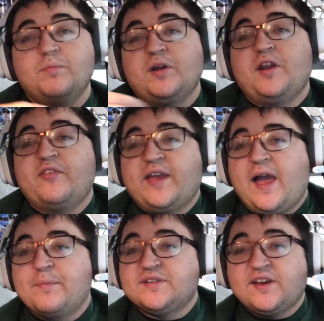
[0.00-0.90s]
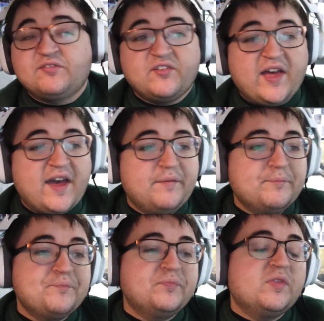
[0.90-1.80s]
but nothing happens after that.
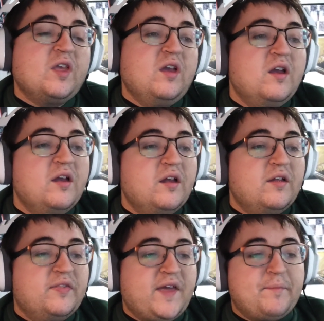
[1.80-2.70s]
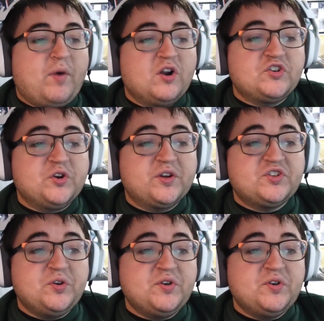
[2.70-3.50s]
Then Martin Truex